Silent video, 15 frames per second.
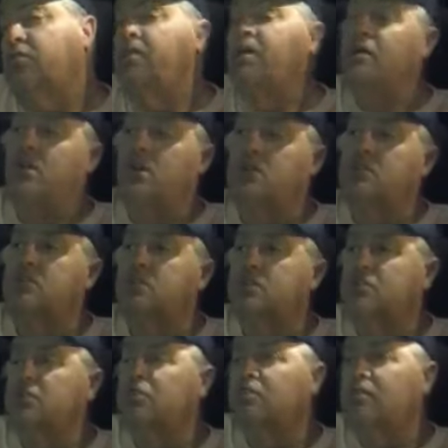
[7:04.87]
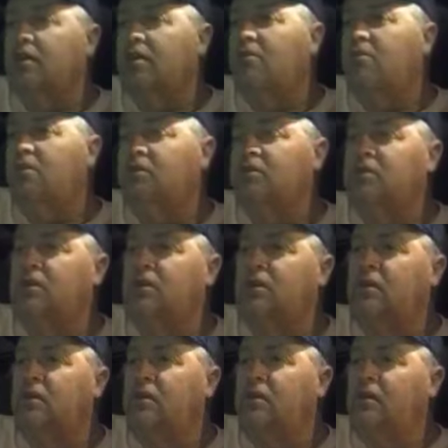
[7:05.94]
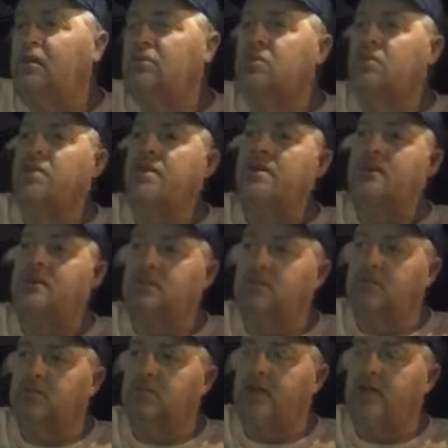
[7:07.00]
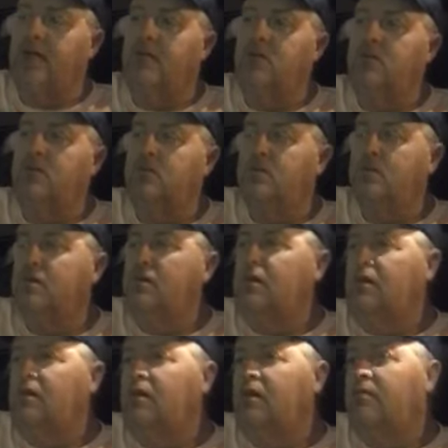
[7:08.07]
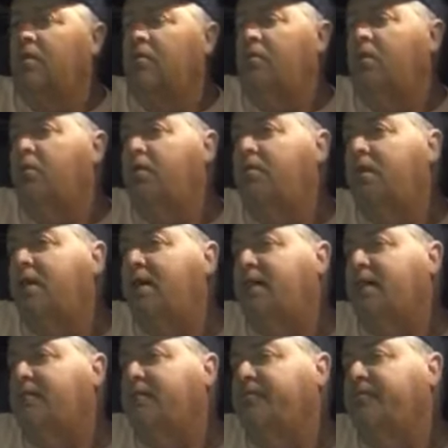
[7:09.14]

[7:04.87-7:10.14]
But long story short of that was... So then, now, I'm on my way back.